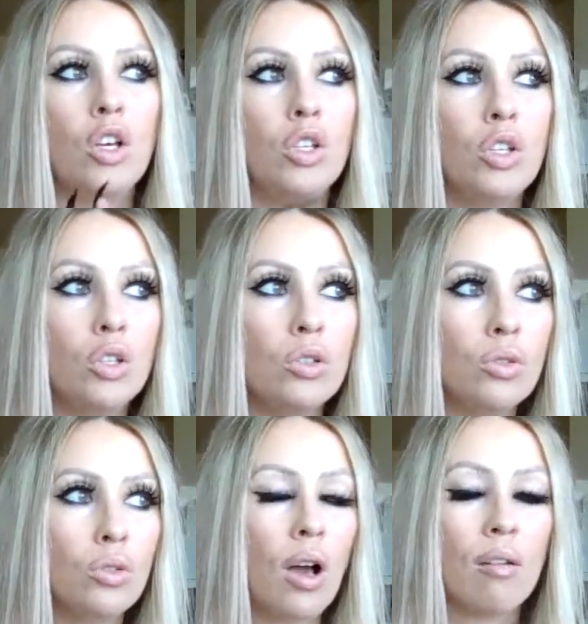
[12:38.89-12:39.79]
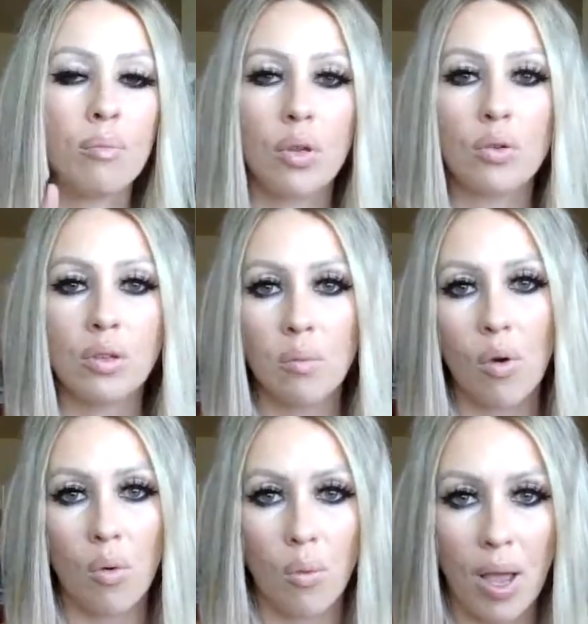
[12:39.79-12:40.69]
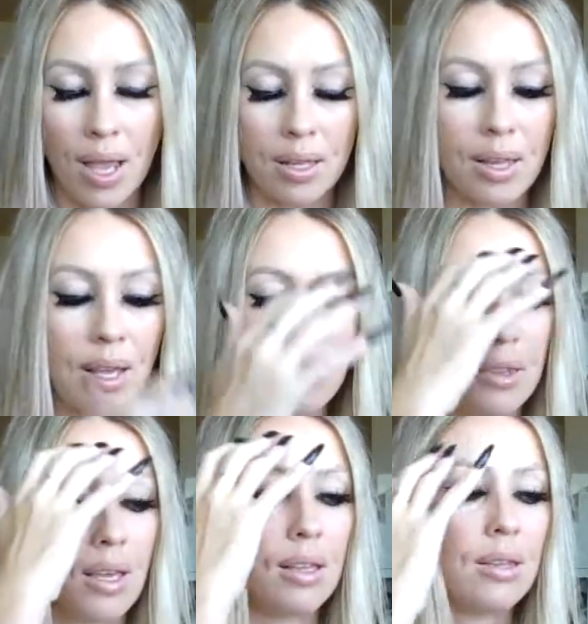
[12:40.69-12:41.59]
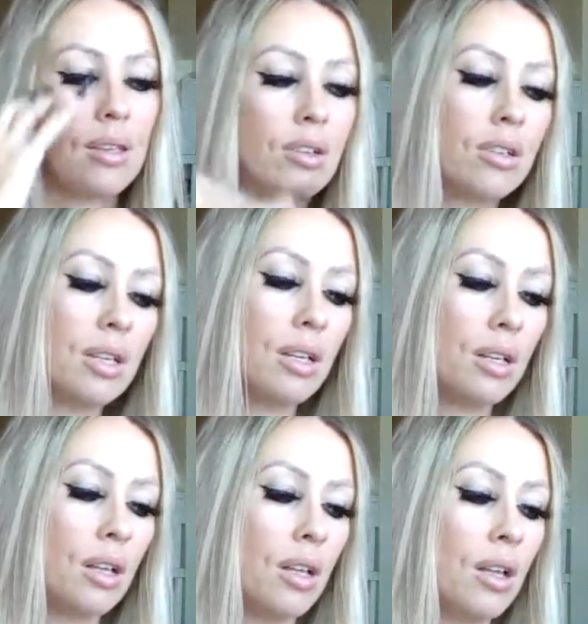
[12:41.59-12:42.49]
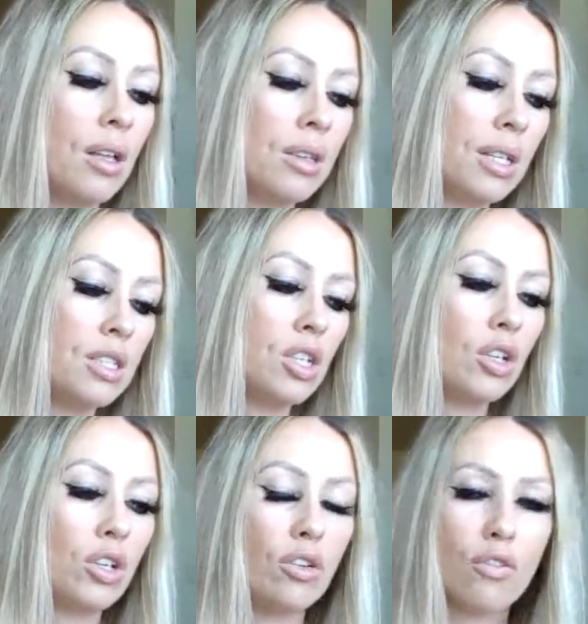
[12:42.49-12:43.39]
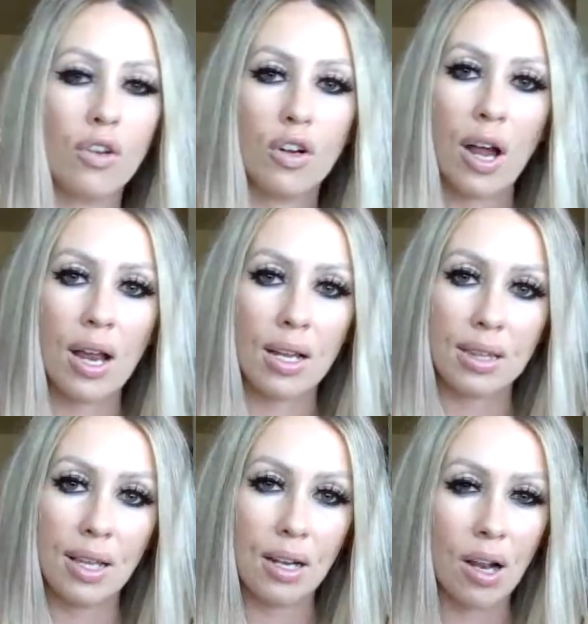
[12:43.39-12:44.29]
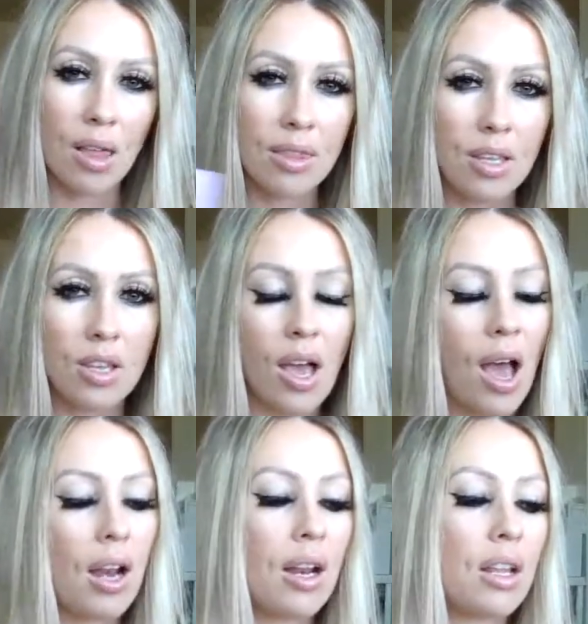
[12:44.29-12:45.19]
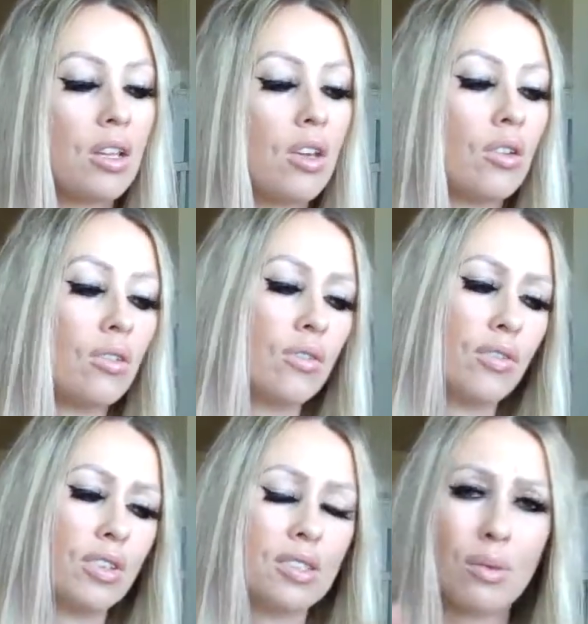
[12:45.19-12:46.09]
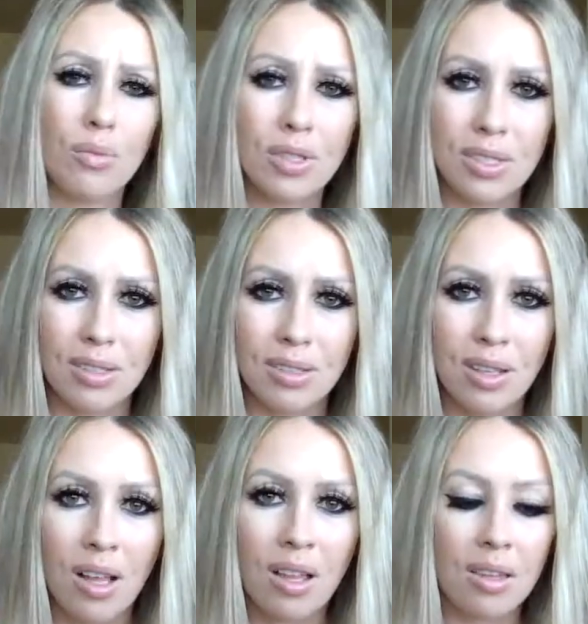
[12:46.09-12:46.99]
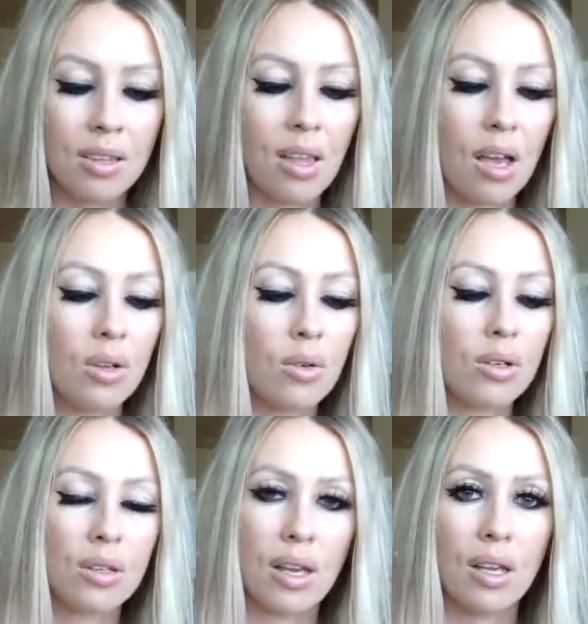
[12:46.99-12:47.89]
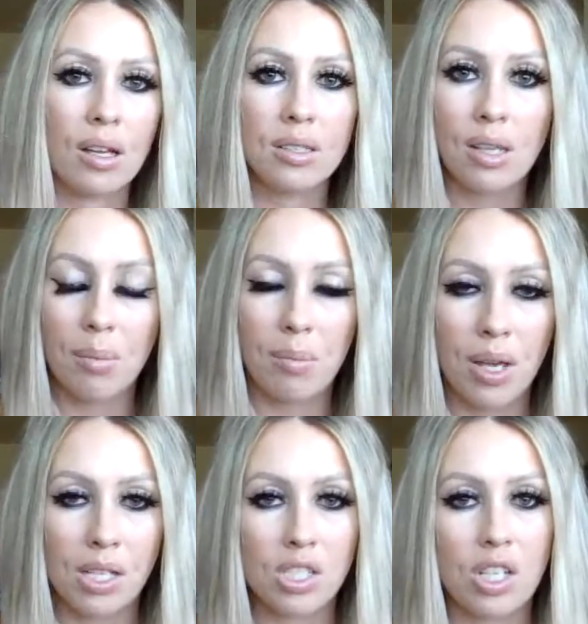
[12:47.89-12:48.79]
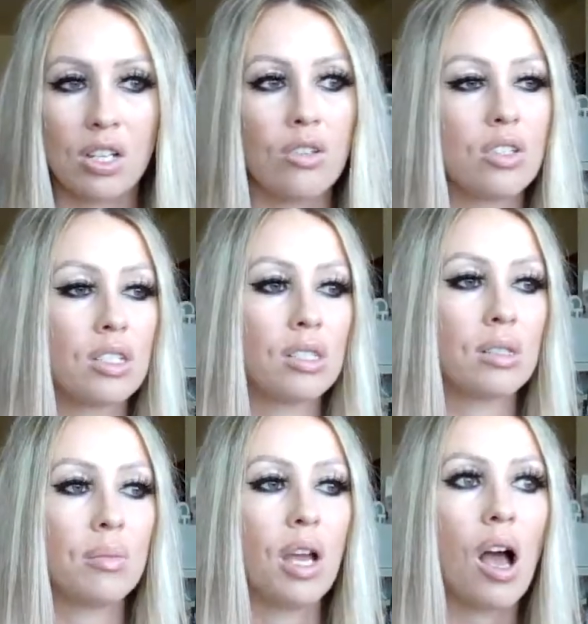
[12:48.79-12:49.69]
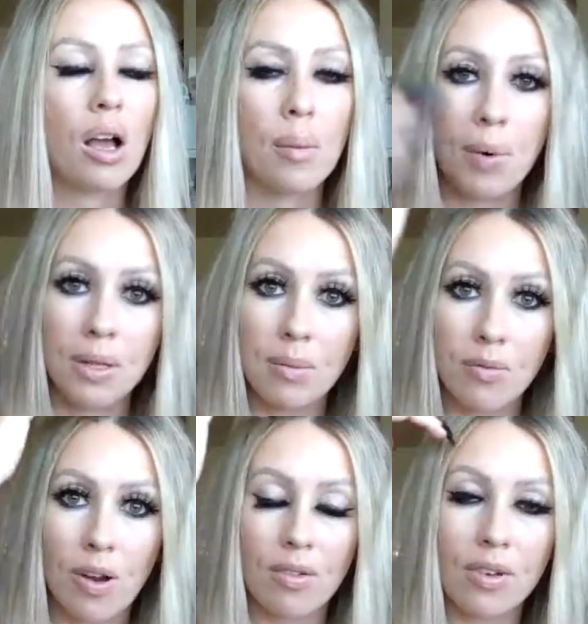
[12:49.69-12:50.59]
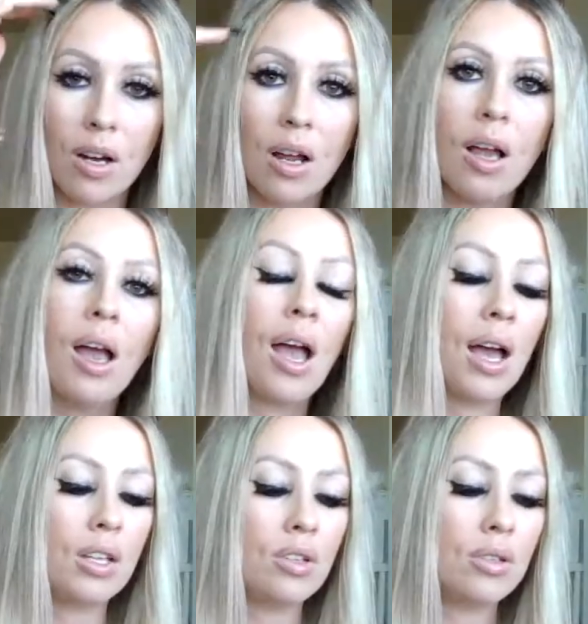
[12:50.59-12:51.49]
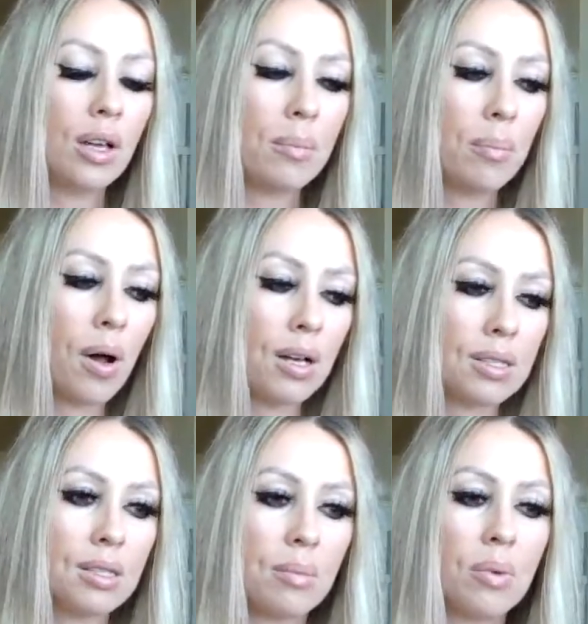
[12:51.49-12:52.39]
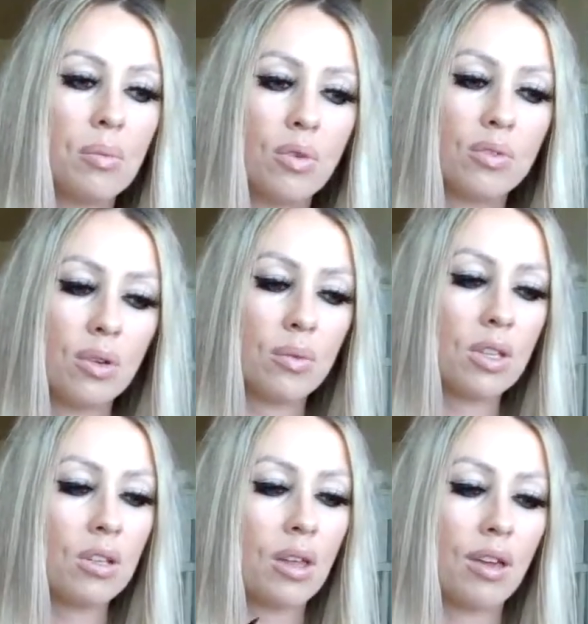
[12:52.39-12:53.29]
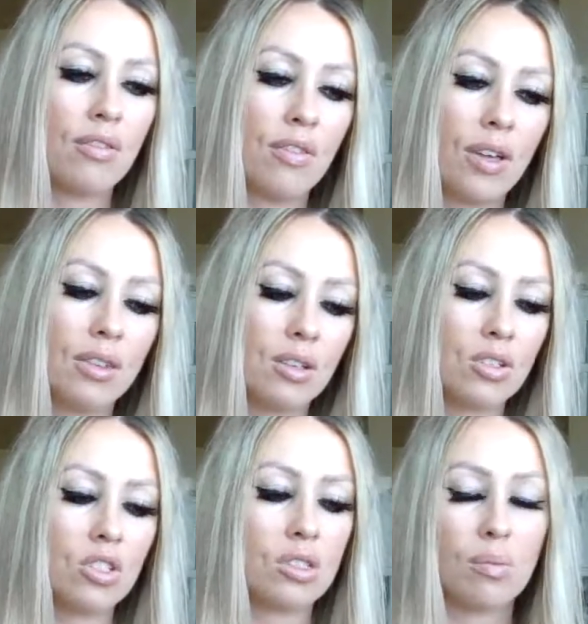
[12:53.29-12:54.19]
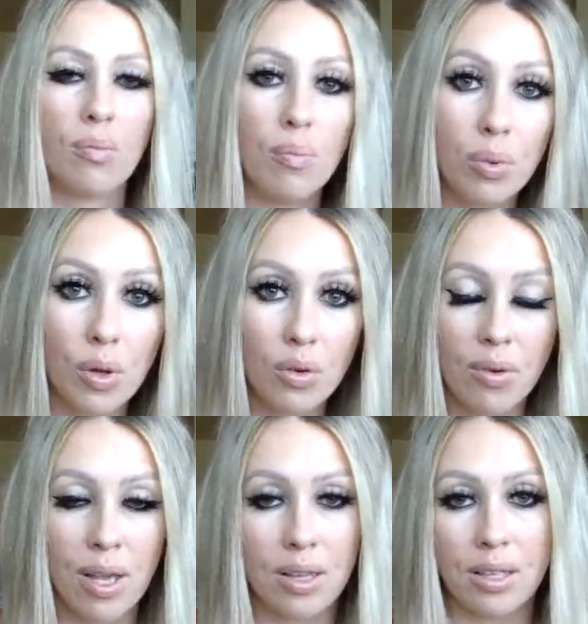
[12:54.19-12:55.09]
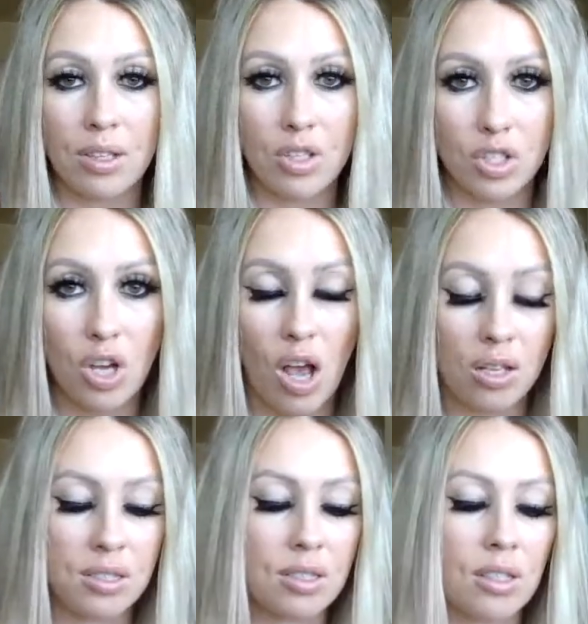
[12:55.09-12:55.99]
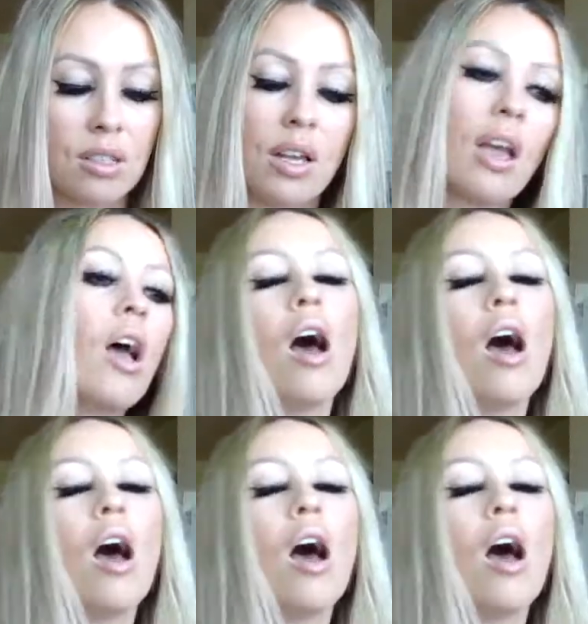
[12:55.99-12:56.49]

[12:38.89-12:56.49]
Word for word: You have blown them away. Like they literally they took you for granted. They did not think you had it in you for some reason. They thought you were like a dumb bitch and you were just gonna be hung up on them forever. And you like bossed up and moved on with your life and they're just blown away. Like they're shocked. They're like,